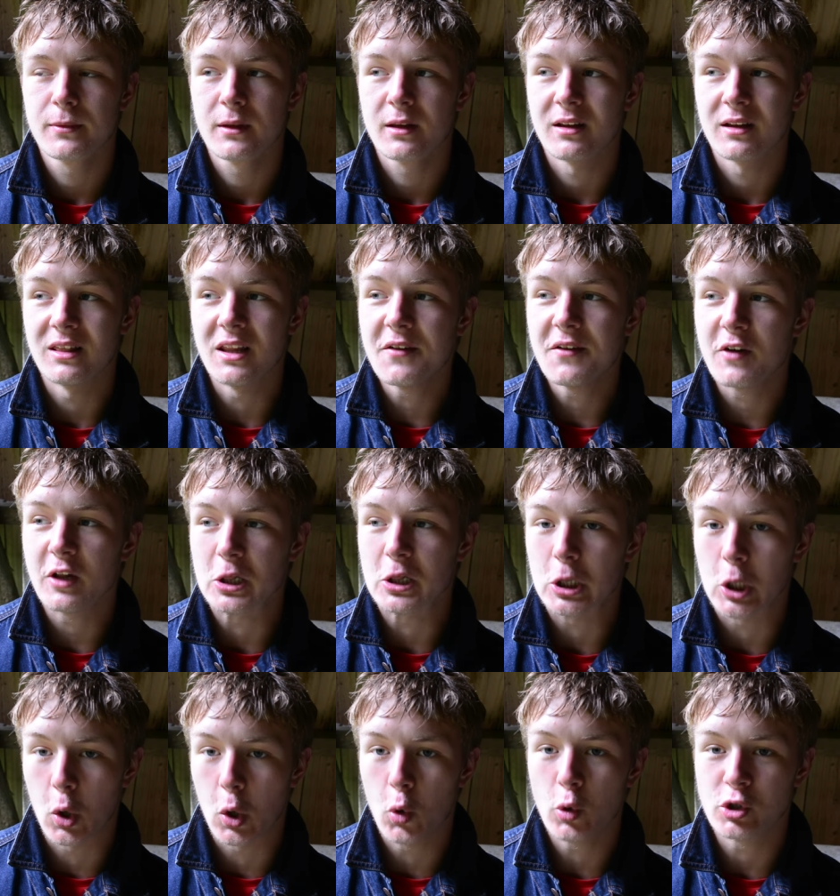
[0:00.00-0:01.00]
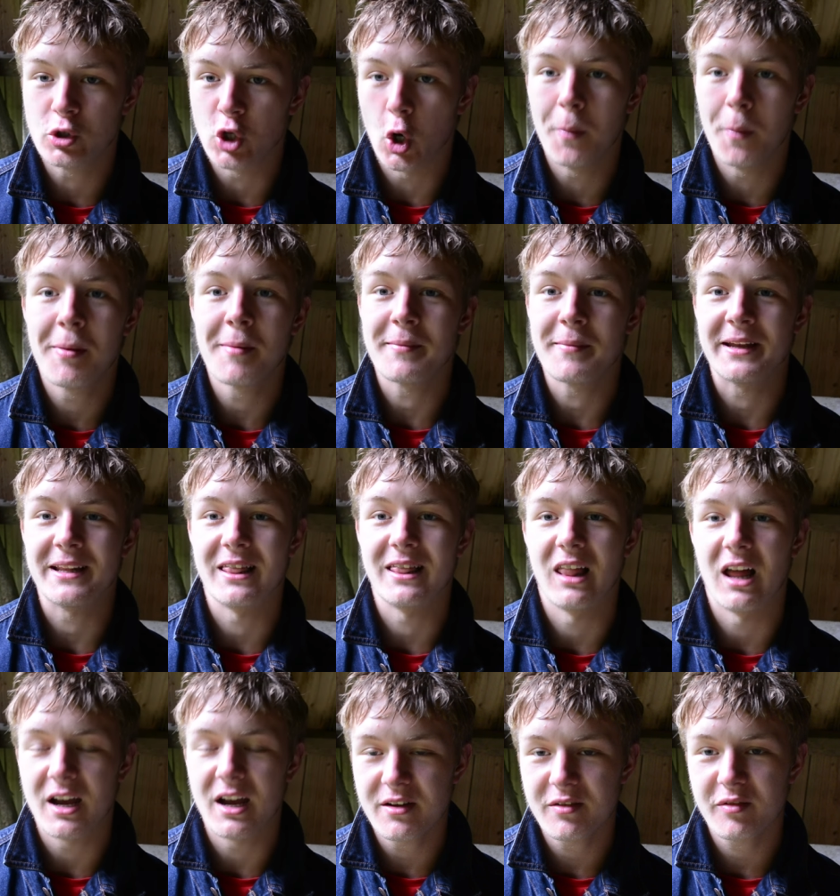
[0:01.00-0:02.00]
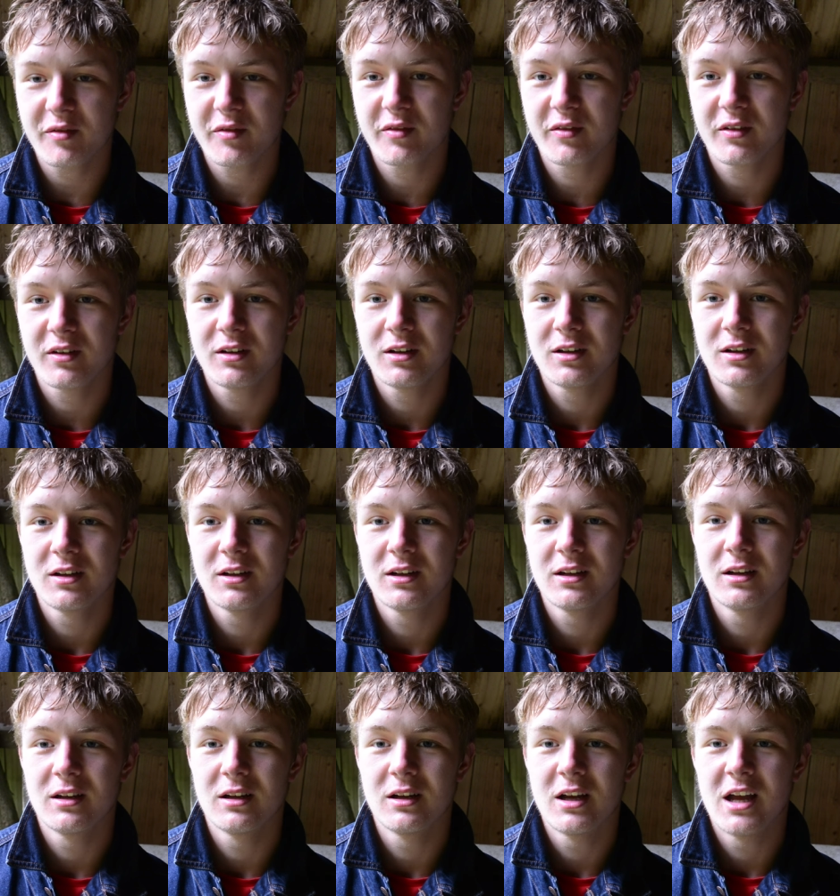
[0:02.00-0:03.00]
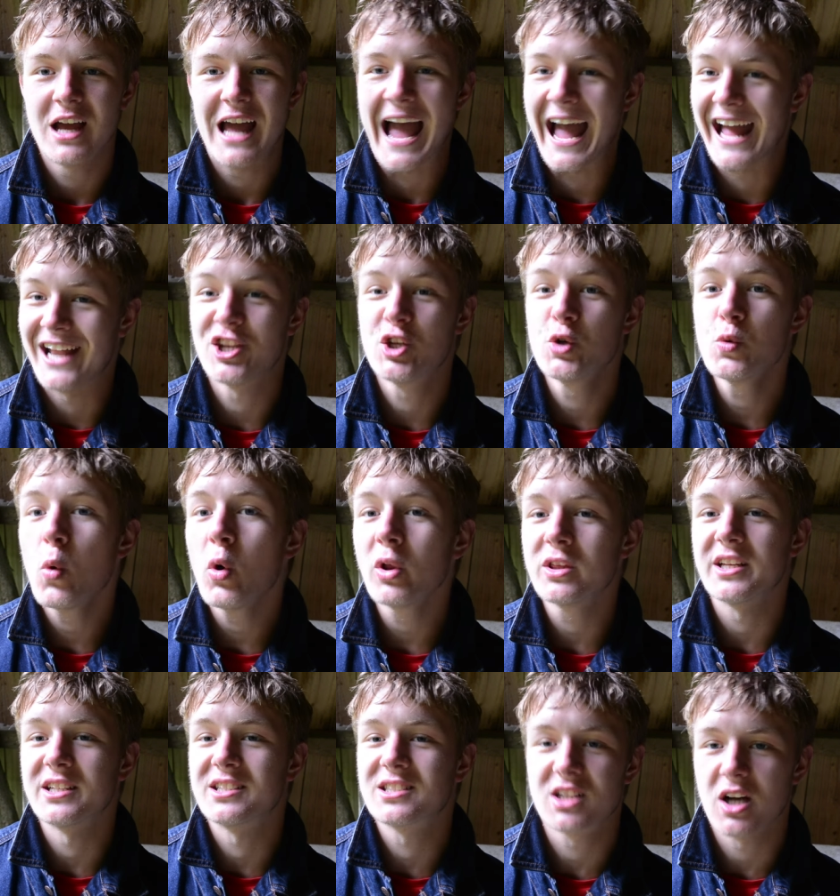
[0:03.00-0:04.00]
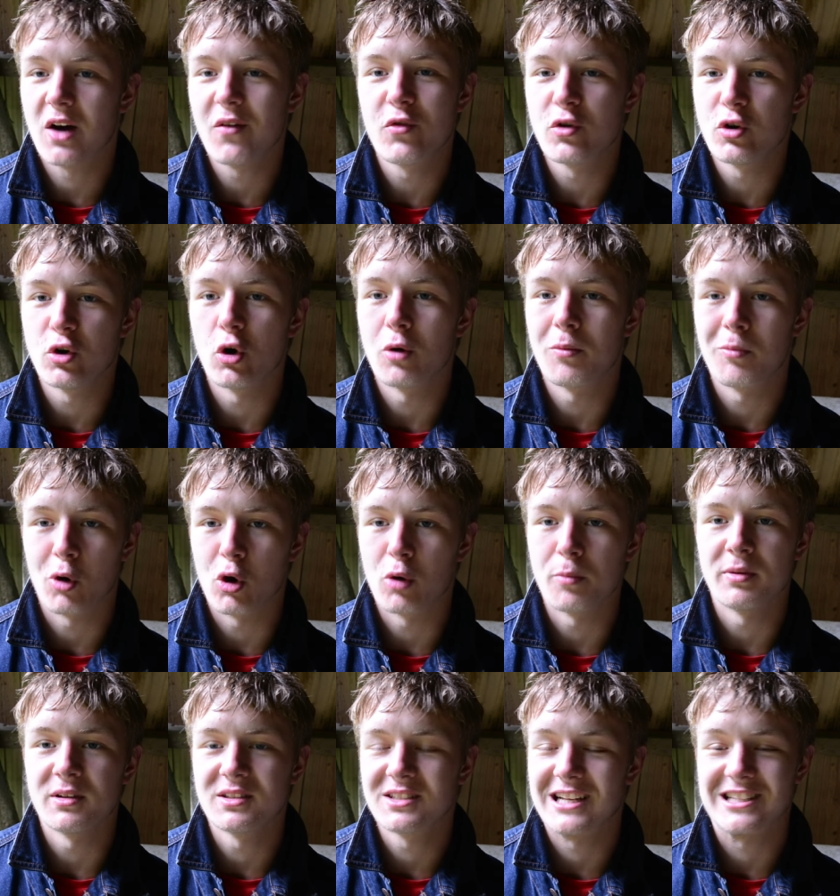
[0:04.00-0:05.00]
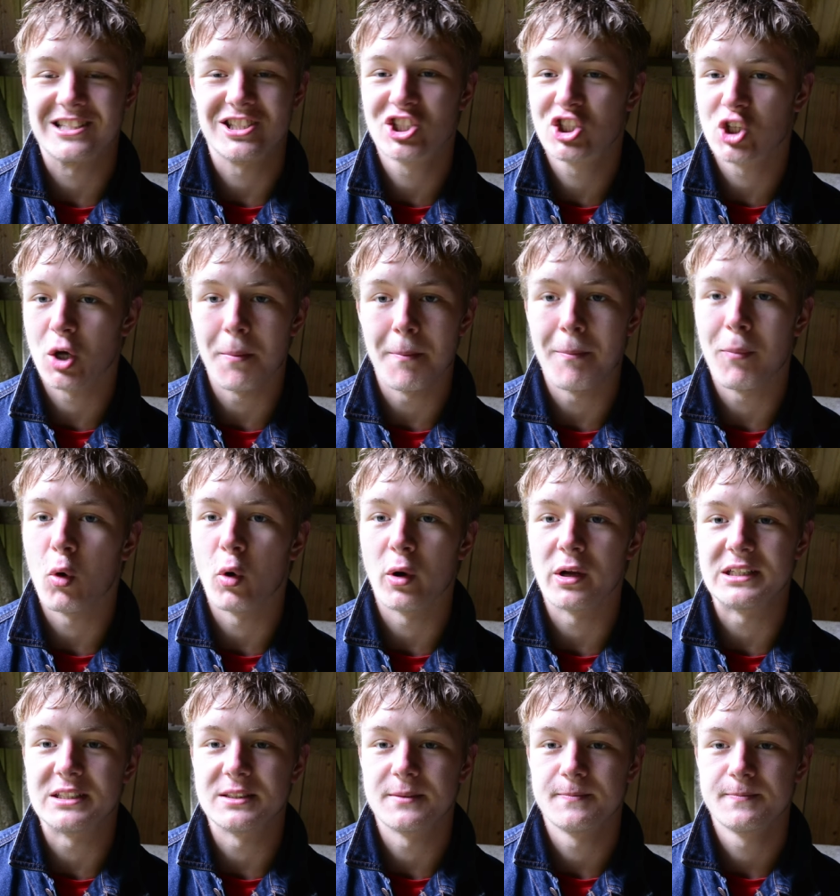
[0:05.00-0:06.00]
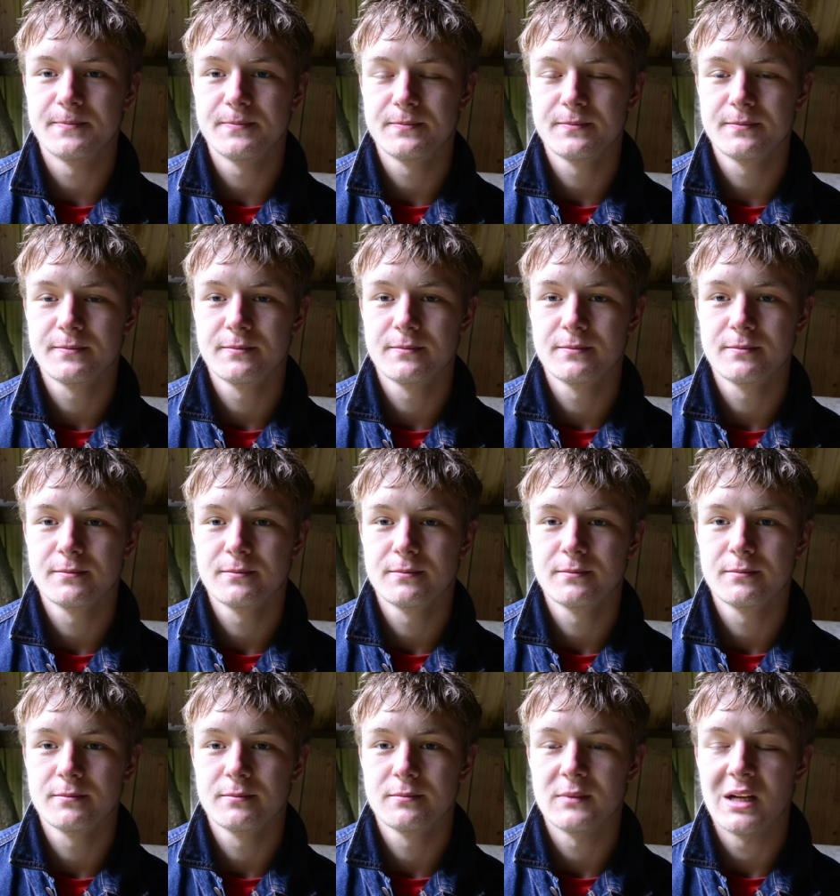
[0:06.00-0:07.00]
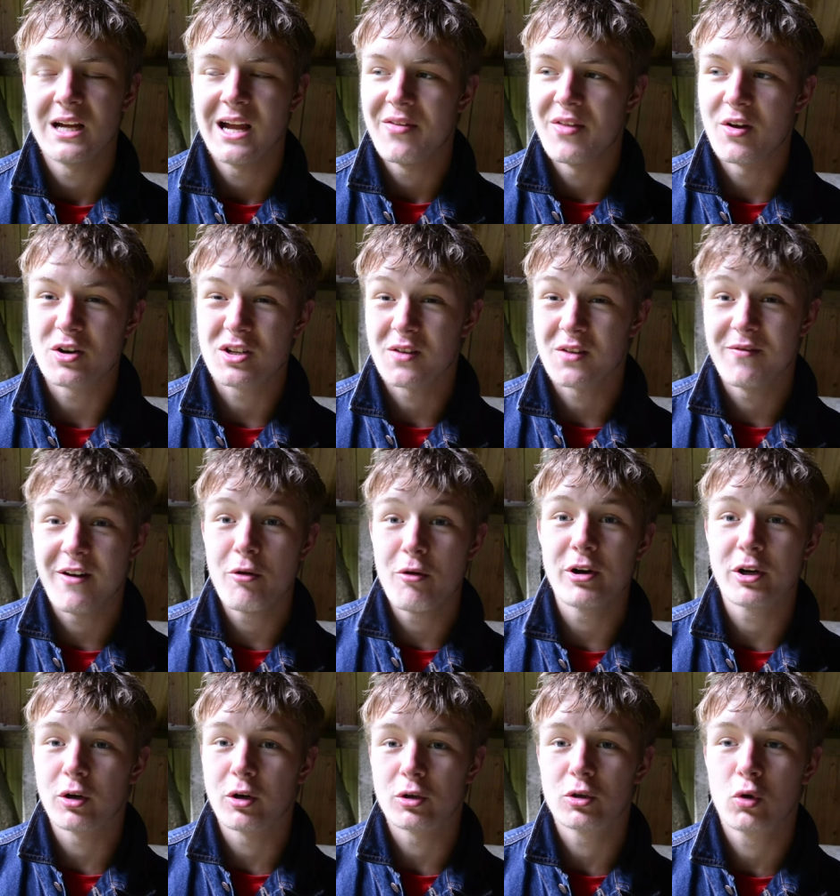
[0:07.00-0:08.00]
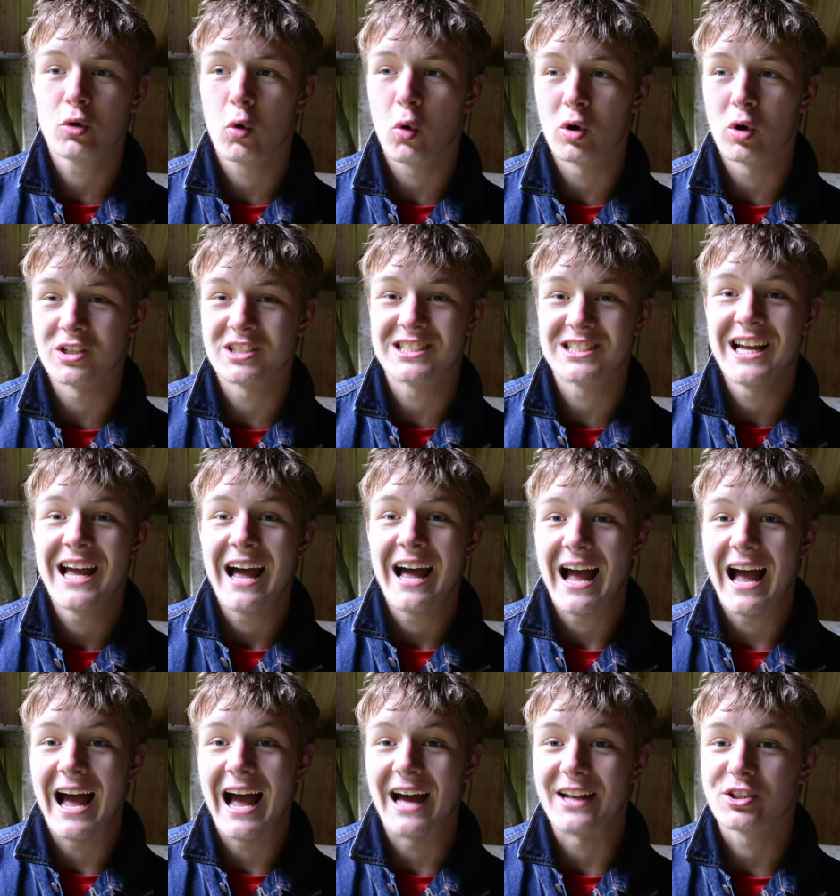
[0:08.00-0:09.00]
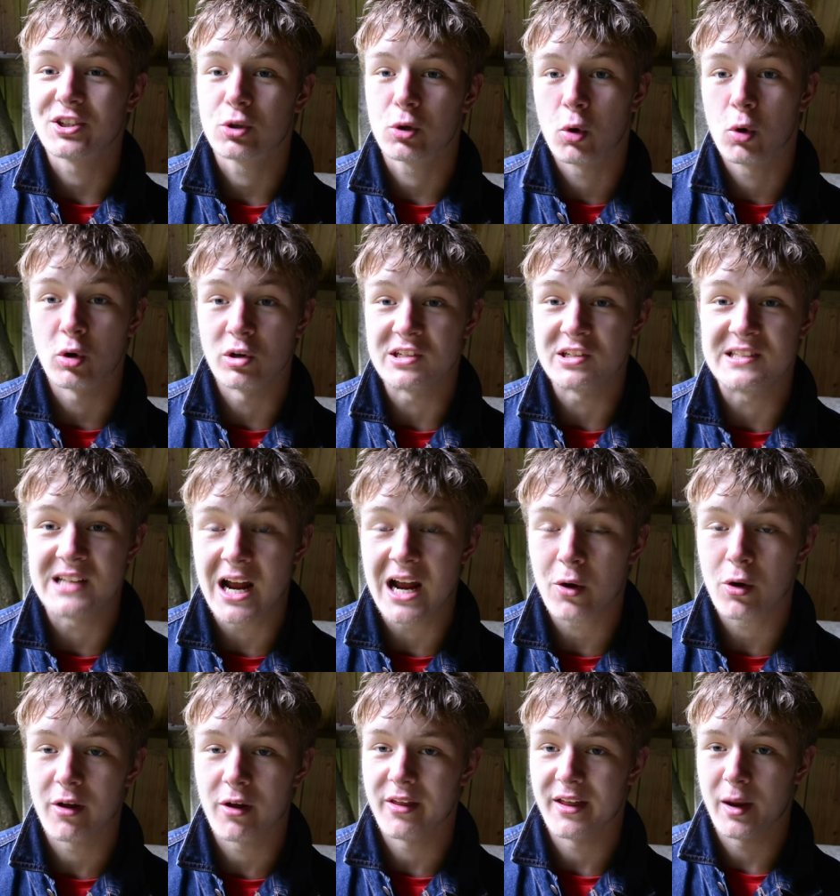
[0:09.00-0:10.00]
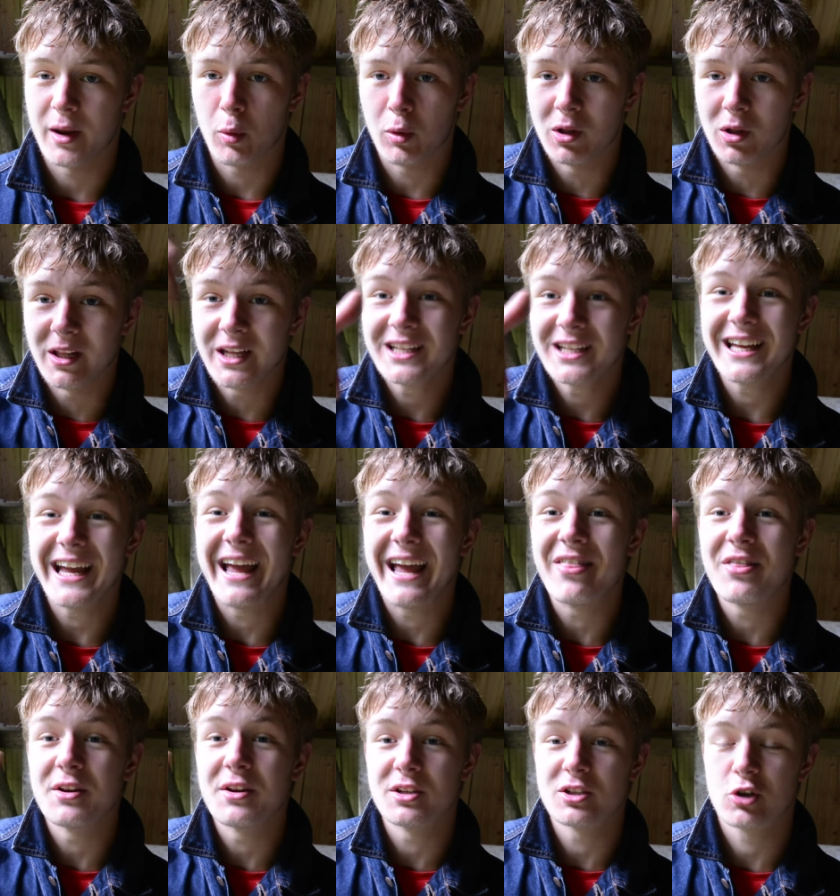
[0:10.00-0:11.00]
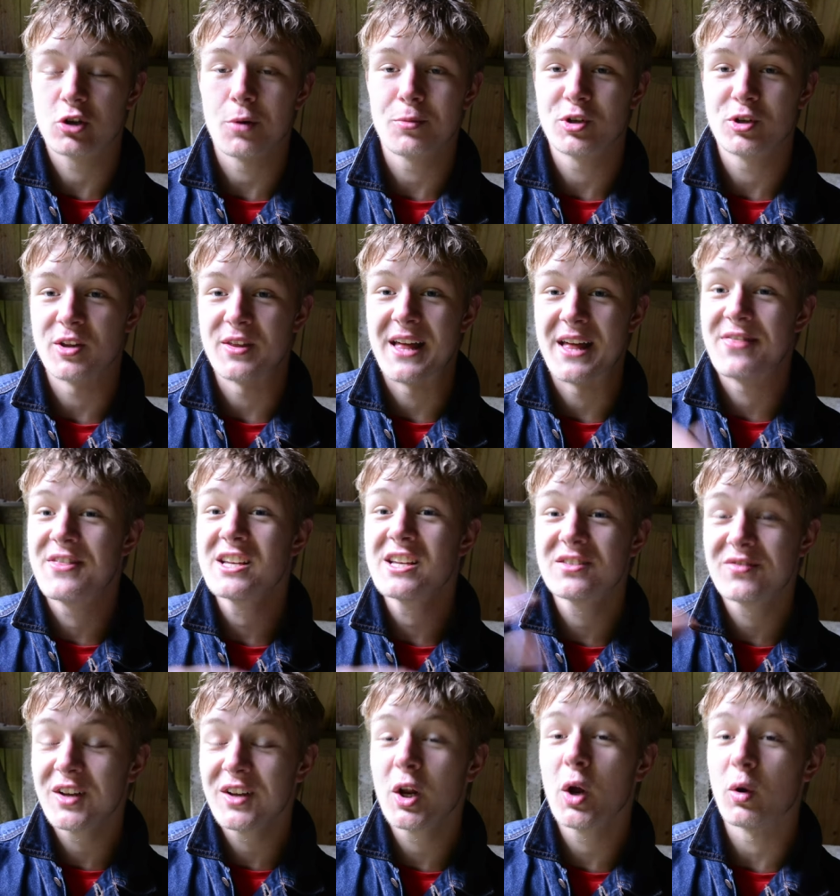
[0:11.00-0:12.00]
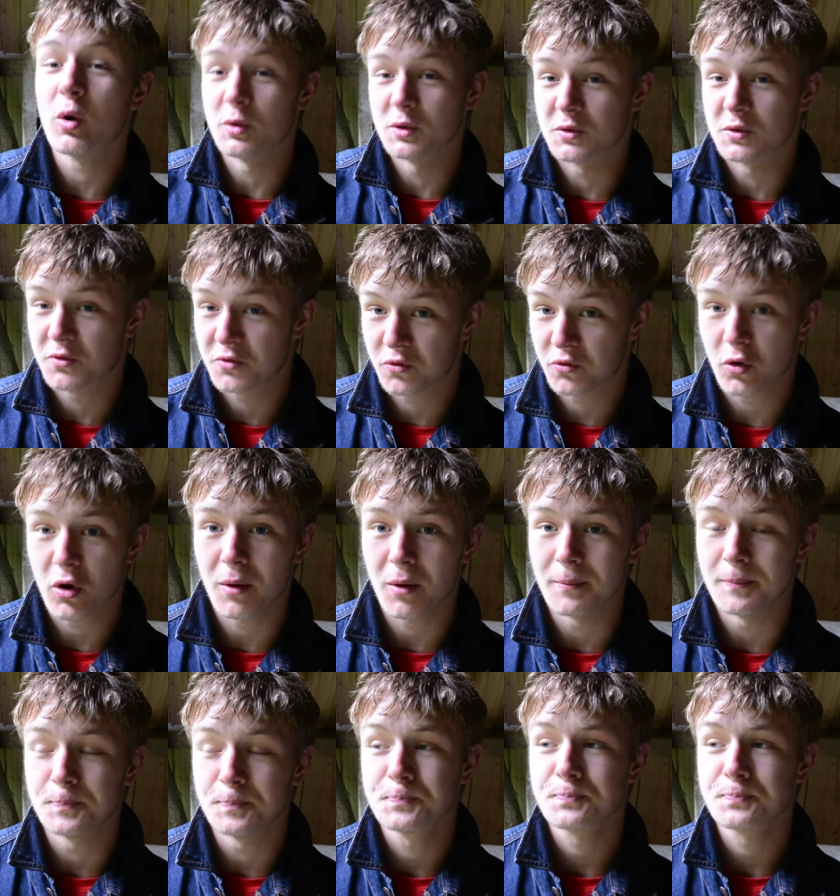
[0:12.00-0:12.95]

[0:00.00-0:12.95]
Live a low dopamine life, and you will discover your purpose at some point. There's a very good course at Coursera that I will link in the description that this video is from.